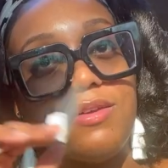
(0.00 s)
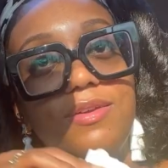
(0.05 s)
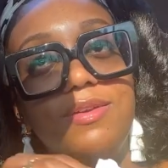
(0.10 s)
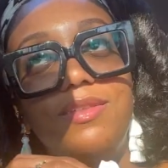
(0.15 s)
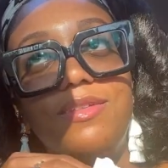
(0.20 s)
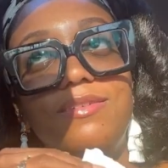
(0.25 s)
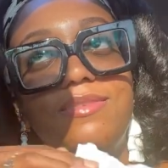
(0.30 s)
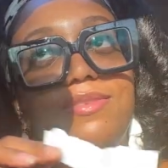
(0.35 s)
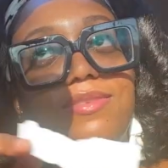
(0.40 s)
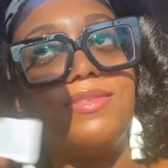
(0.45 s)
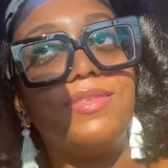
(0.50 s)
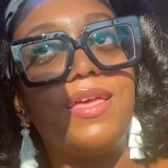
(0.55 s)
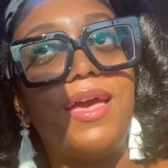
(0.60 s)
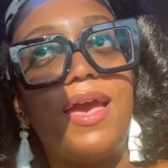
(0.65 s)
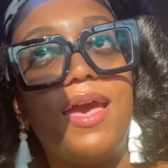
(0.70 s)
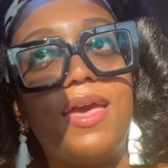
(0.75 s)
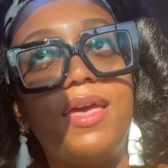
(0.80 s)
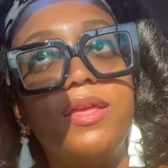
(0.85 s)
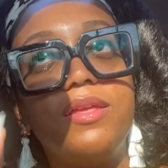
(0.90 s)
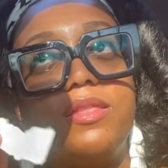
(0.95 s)
it is
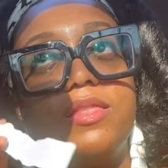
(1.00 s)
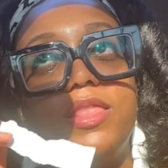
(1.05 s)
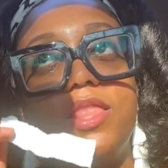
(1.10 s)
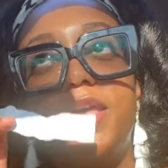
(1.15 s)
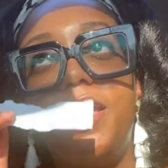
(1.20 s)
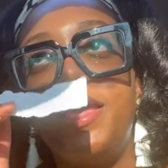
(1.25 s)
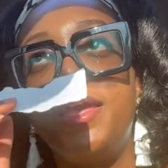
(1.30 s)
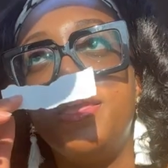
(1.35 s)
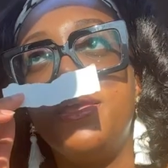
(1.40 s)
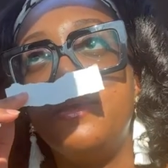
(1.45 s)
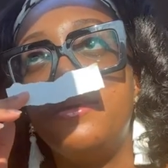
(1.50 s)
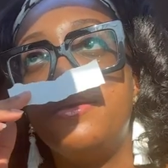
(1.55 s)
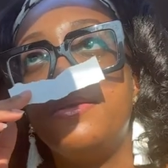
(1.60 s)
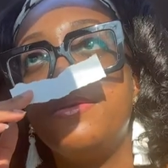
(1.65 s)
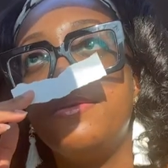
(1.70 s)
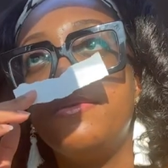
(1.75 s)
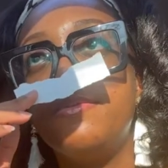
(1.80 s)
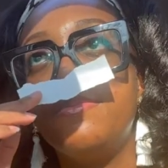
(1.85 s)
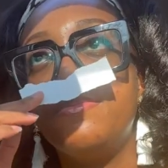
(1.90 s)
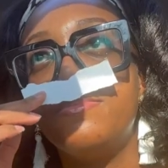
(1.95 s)
not like
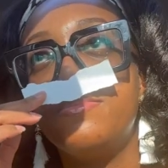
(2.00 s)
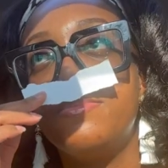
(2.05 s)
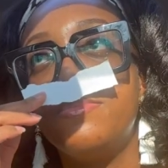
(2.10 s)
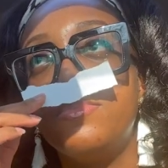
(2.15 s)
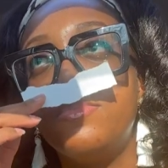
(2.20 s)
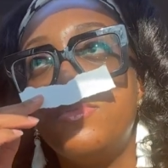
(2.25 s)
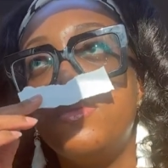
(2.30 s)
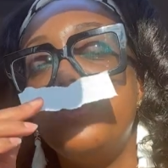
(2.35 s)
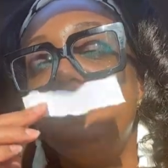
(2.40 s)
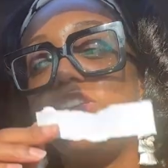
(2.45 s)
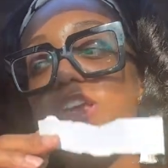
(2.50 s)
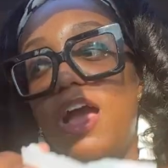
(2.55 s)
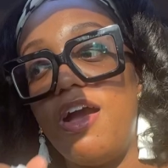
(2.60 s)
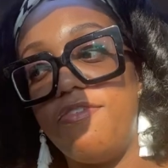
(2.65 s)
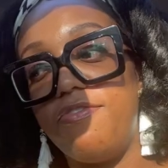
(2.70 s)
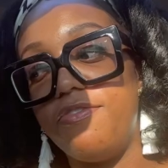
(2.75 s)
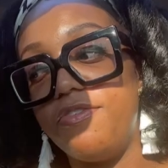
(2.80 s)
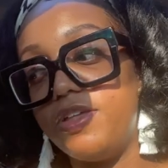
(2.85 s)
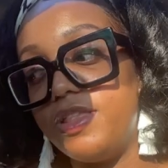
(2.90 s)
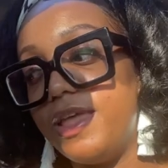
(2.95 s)

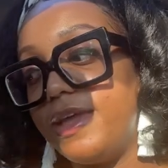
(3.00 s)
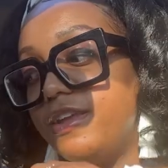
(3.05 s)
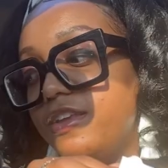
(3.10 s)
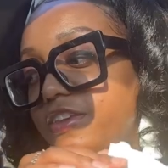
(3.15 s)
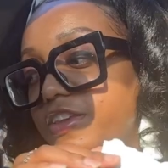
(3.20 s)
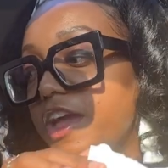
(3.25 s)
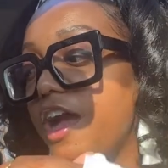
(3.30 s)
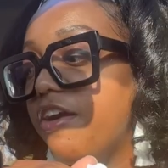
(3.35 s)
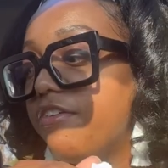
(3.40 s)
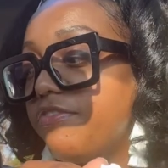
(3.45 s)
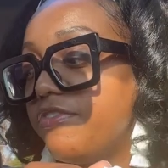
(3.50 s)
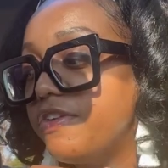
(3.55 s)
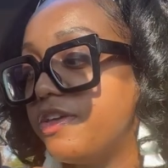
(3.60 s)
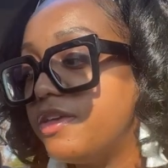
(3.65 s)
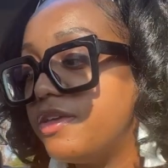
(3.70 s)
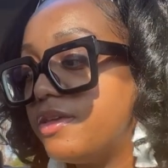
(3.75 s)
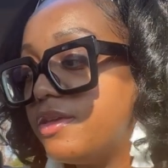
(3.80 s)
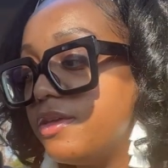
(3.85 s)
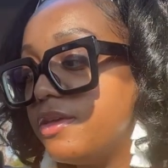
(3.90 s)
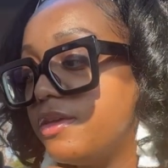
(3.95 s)
jaffa like
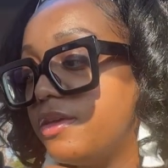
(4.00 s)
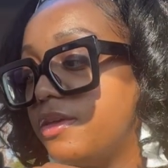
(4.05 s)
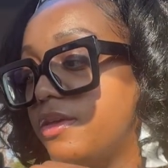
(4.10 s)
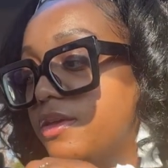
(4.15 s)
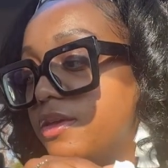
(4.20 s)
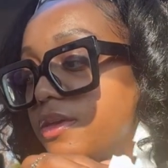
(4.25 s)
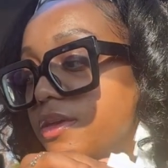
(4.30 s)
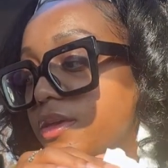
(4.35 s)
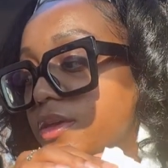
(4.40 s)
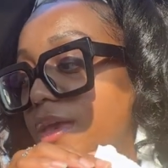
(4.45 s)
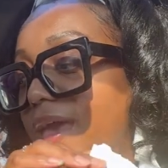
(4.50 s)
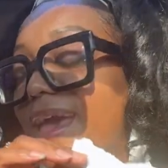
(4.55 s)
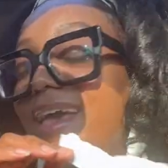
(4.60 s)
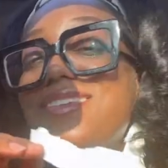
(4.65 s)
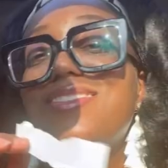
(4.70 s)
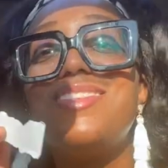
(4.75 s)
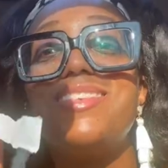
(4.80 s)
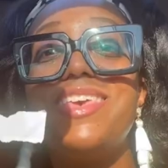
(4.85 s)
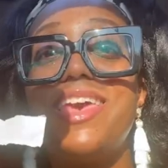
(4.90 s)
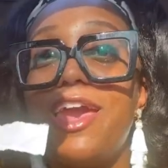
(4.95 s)
jaffa
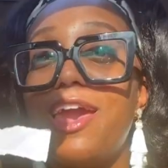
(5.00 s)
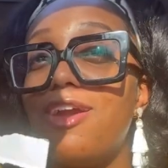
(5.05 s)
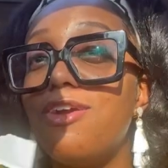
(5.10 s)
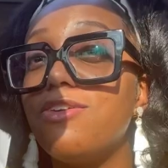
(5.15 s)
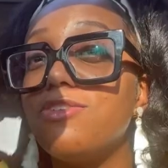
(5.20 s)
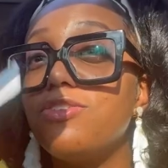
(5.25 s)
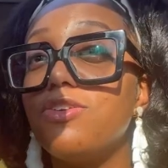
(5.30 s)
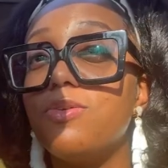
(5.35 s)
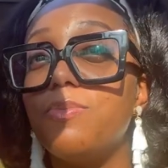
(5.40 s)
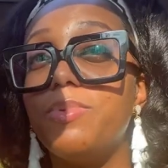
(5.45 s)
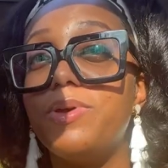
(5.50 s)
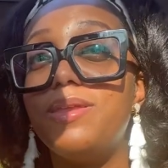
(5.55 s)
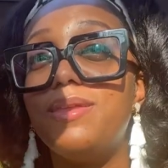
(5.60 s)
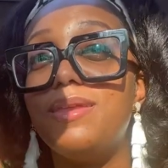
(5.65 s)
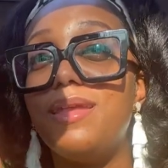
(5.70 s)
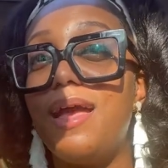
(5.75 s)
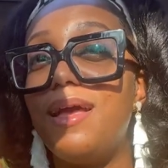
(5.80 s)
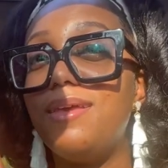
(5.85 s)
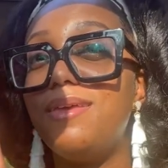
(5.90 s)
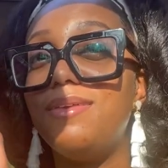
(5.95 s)
has character but
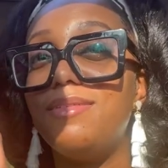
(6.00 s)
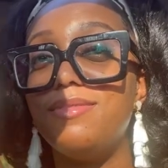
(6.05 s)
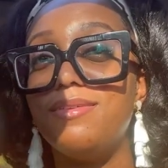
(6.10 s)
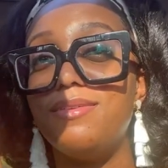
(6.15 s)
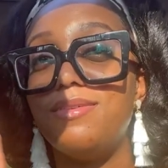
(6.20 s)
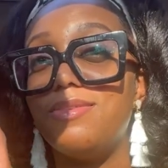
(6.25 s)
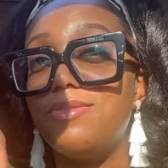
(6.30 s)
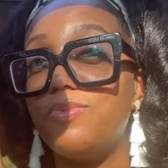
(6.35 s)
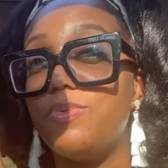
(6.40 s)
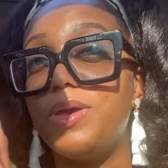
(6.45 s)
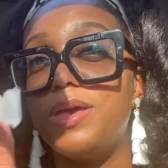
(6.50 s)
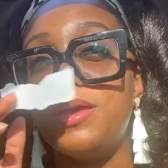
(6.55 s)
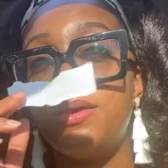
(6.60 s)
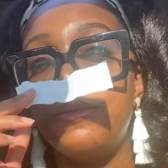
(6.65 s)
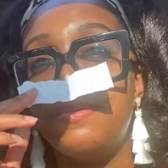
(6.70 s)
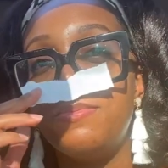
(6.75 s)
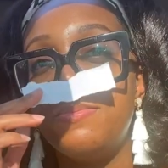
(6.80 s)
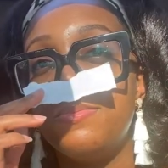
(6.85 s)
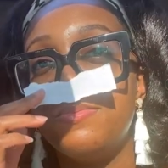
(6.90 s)
not in this way